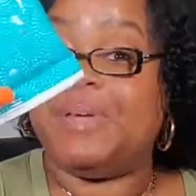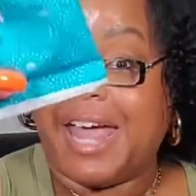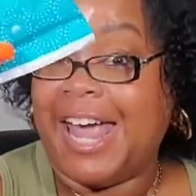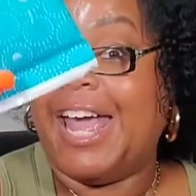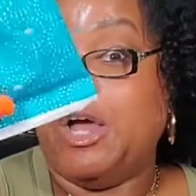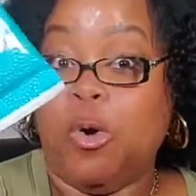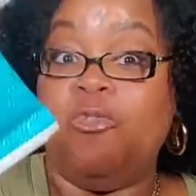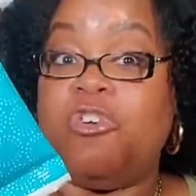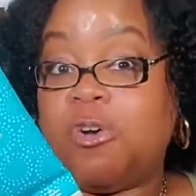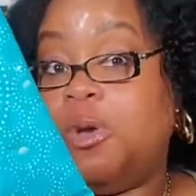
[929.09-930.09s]
it
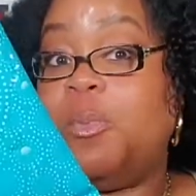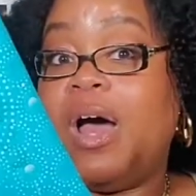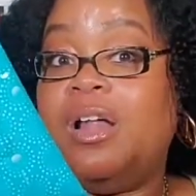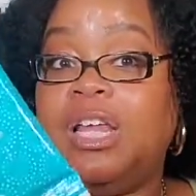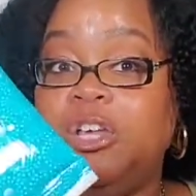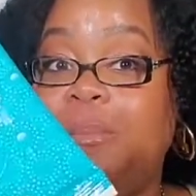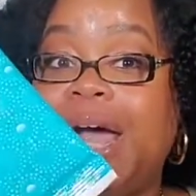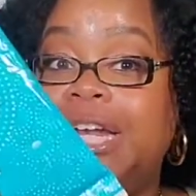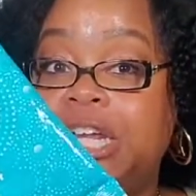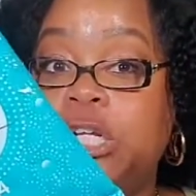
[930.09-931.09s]
very well and you
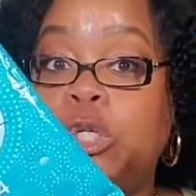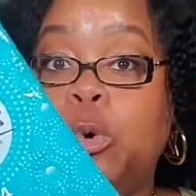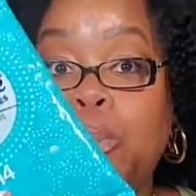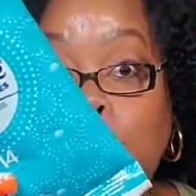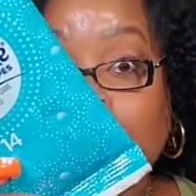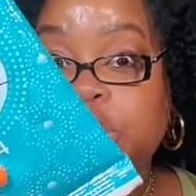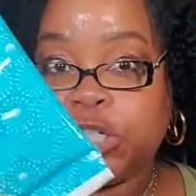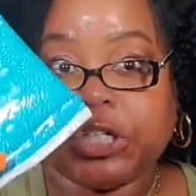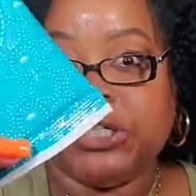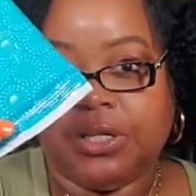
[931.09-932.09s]
might need a little moisture.